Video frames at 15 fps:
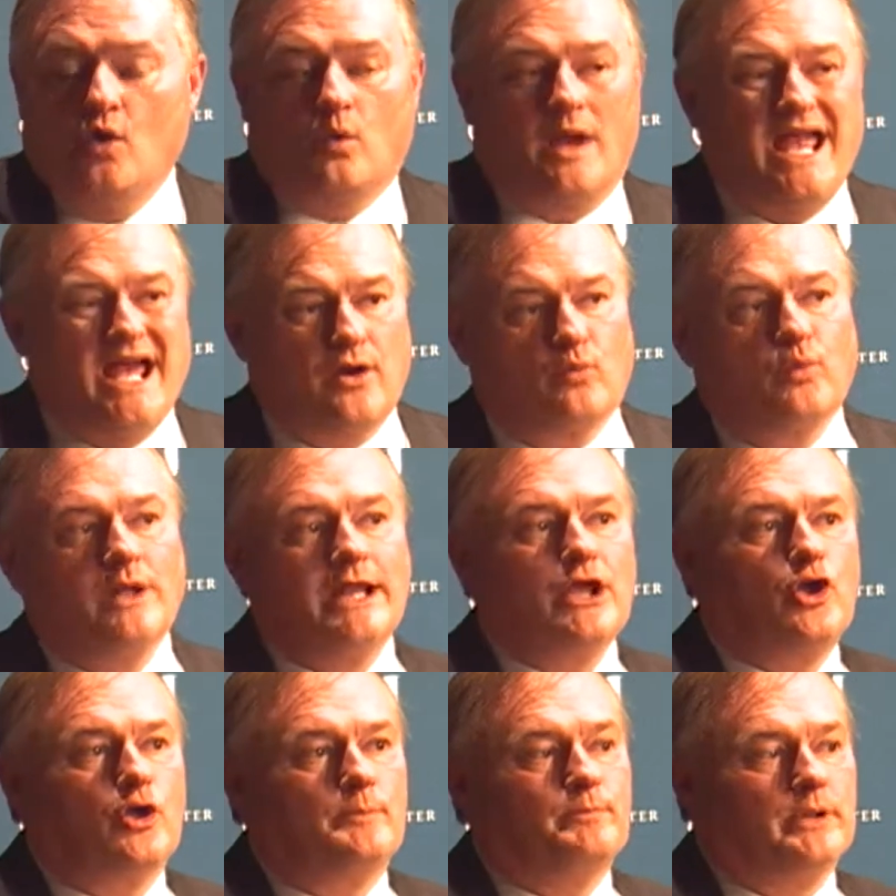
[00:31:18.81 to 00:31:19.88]
We had a really
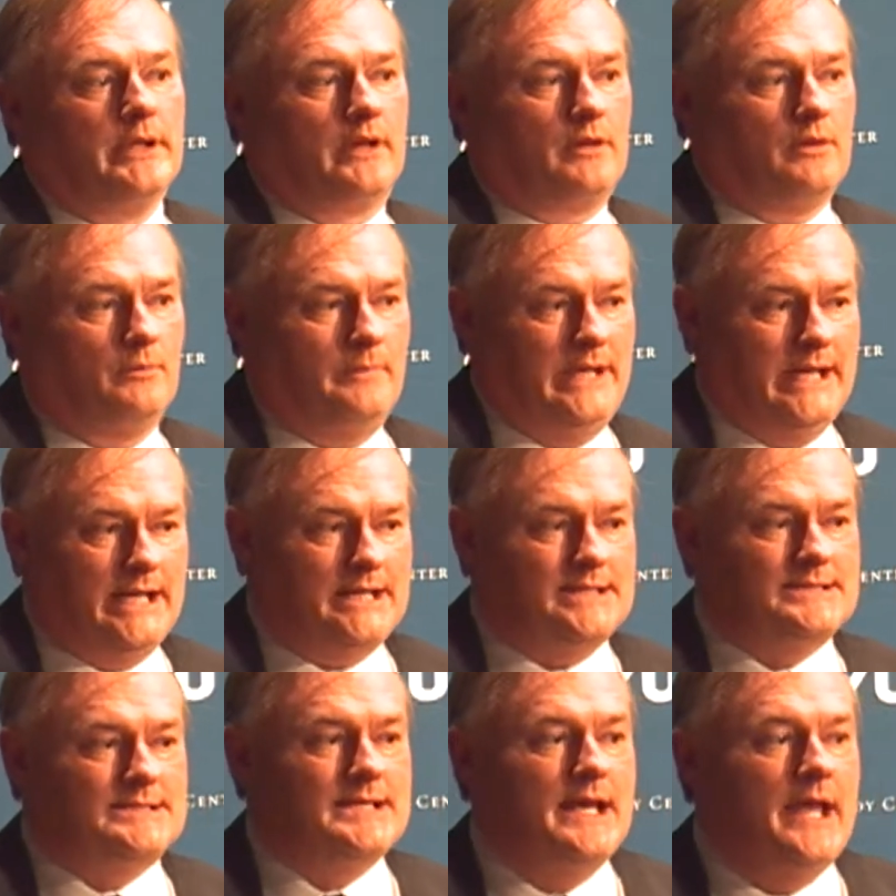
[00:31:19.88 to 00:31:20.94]
good political
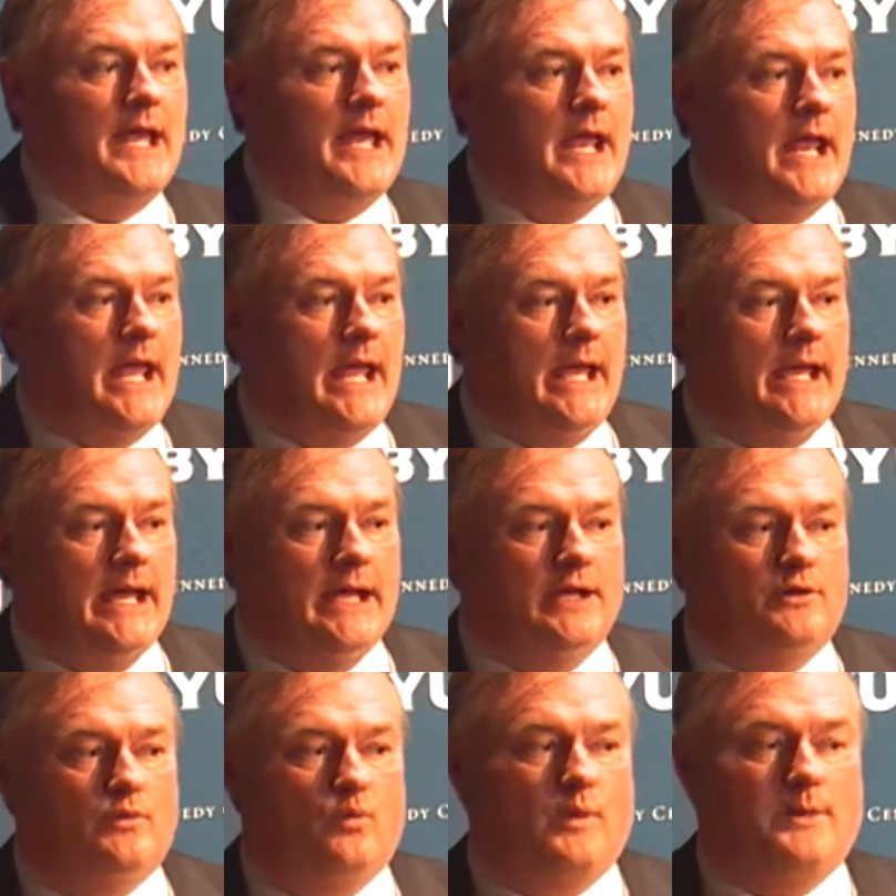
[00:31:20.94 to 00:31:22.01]
mix,
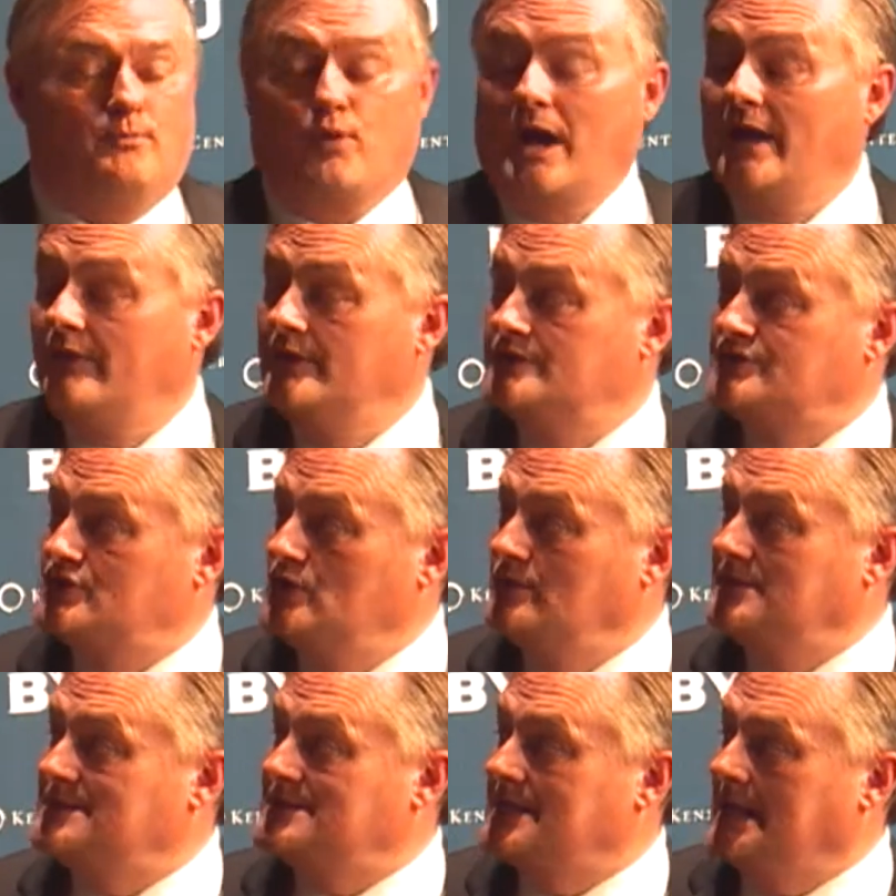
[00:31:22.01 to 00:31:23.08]
and we brought the
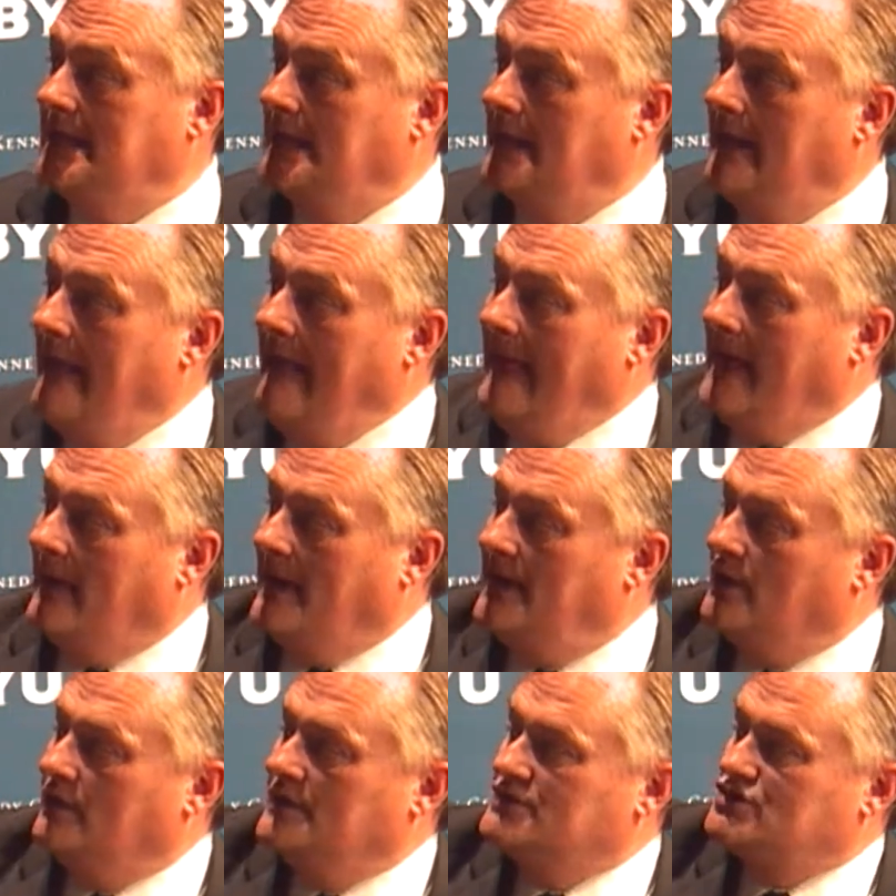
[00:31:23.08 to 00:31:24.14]
students in, and
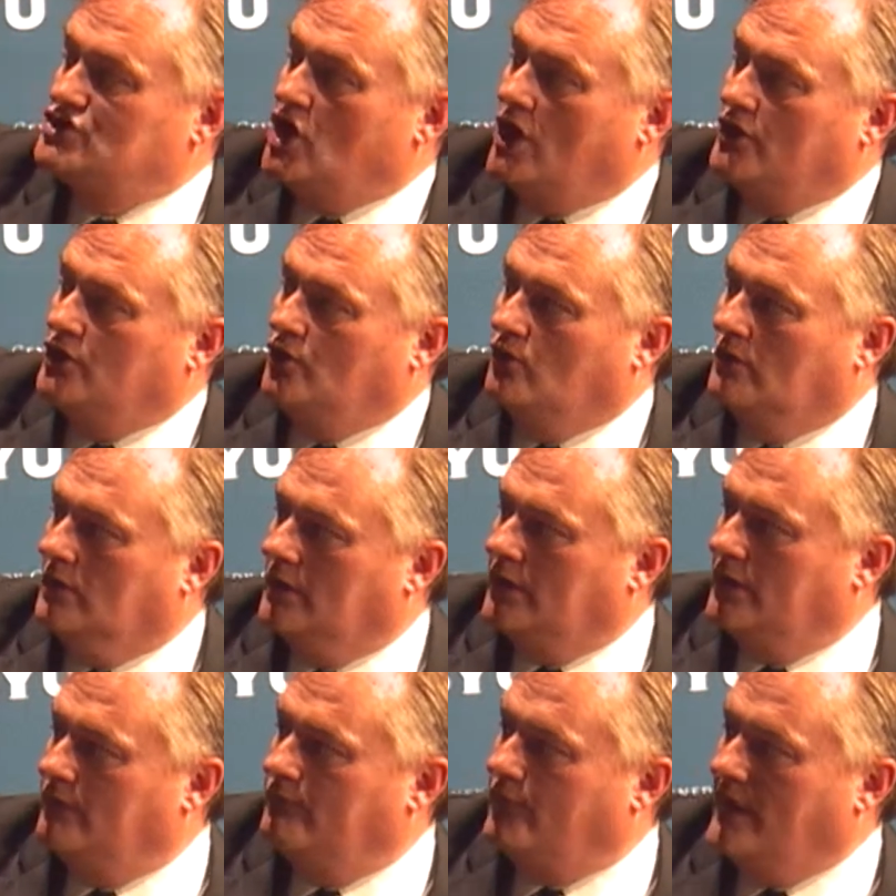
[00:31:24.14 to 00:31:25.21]
here is John Dougal, a
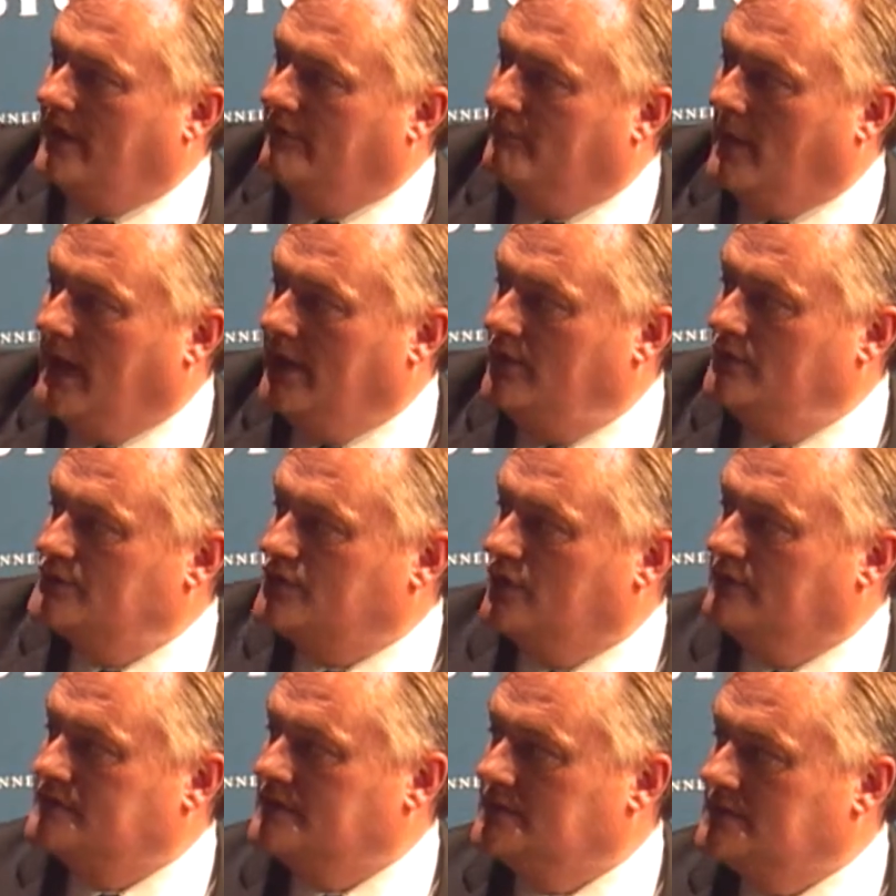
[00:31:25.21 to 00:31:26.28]
good friend of mine who
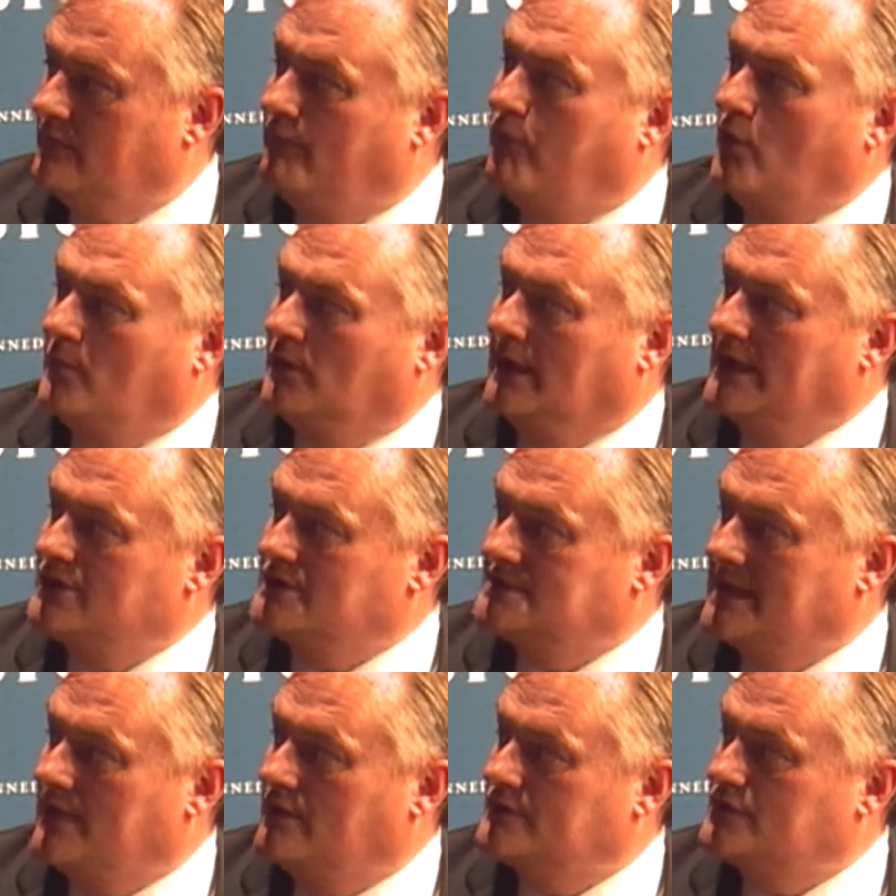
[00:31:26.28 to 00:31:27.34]
serves as a former
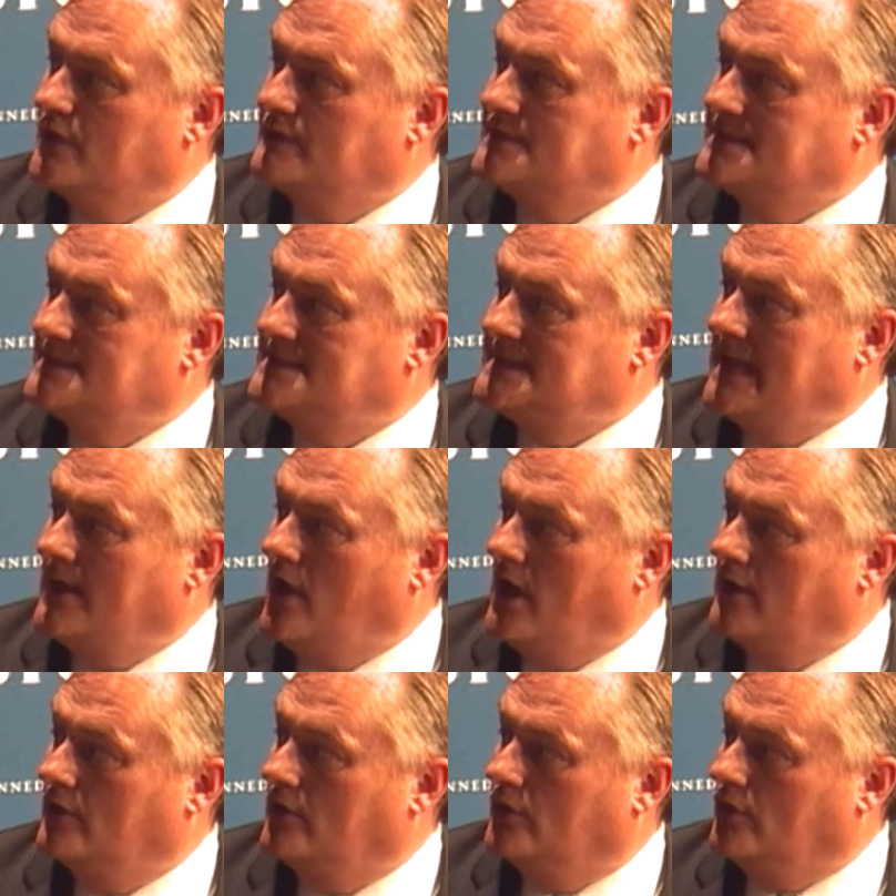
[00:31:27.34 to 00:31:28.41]
legislator, serves as a state
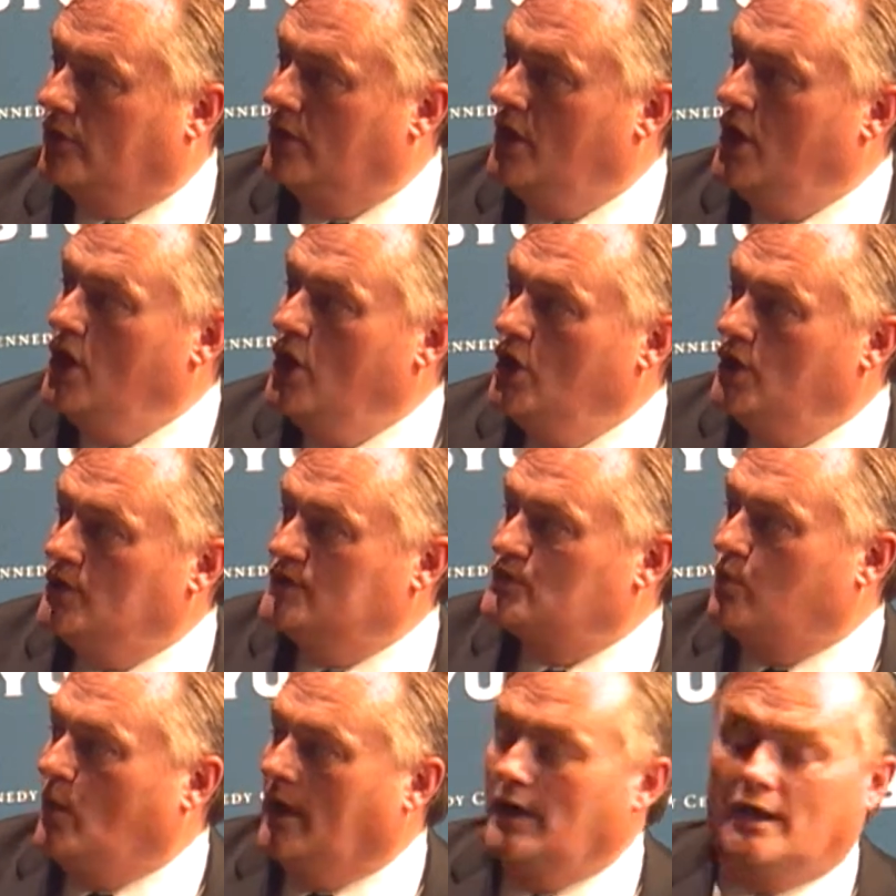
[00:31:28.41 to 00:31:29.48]
auditor, who's
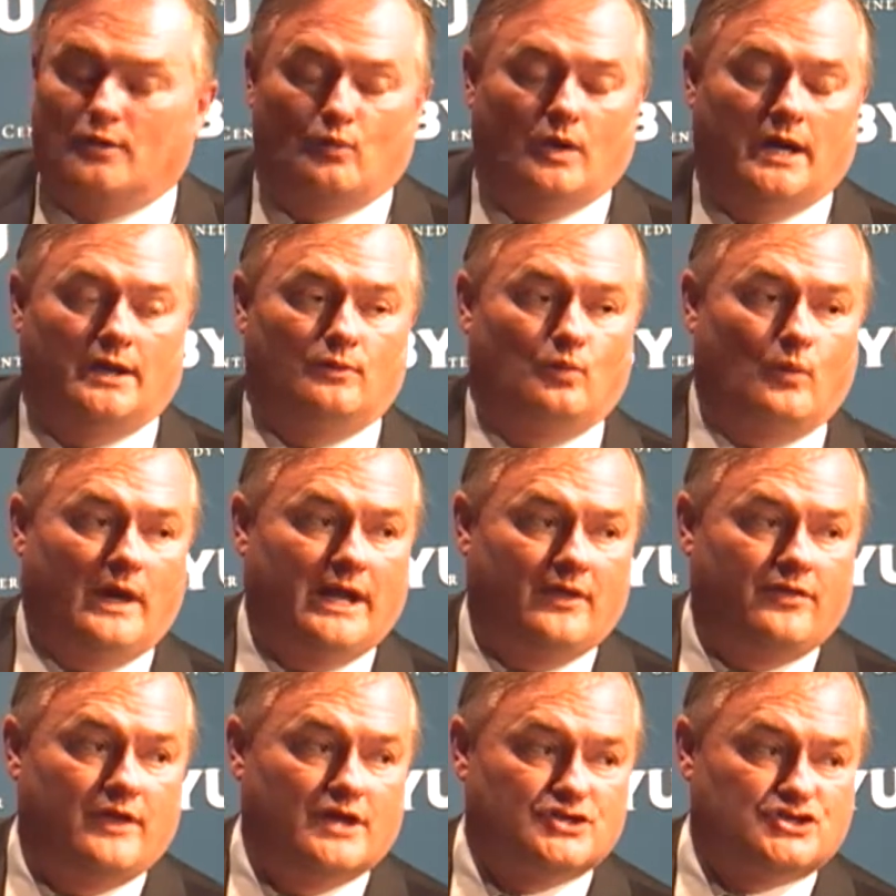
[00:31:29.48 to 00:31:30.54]
one-on-one
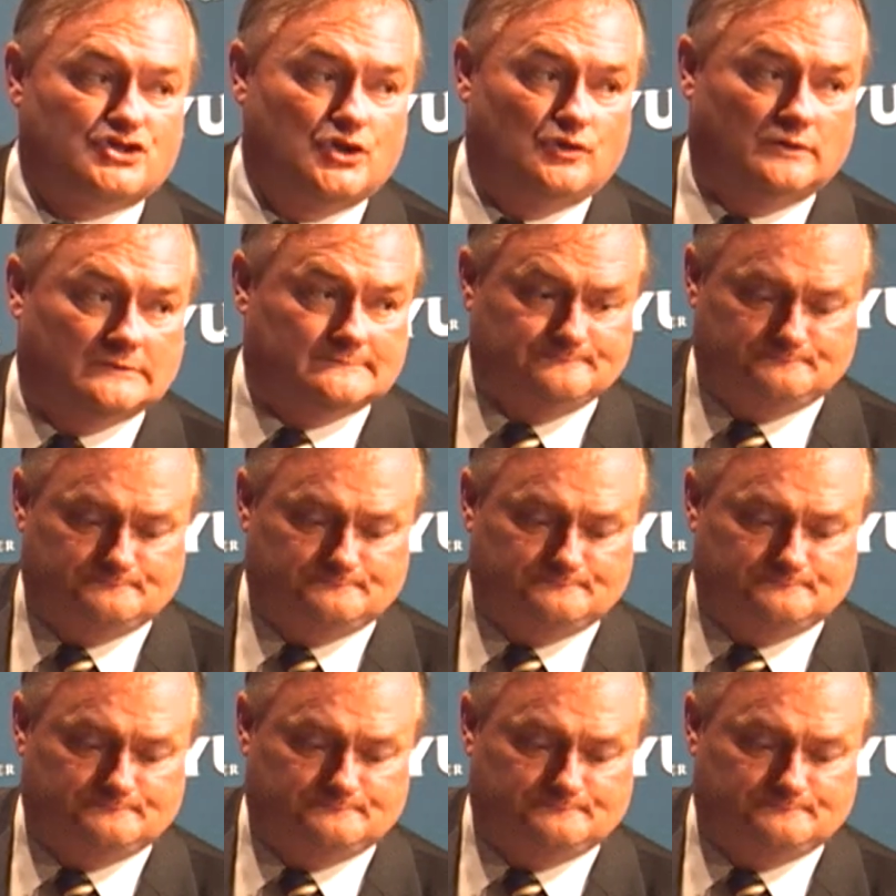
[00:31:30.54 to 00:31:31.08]
with a student.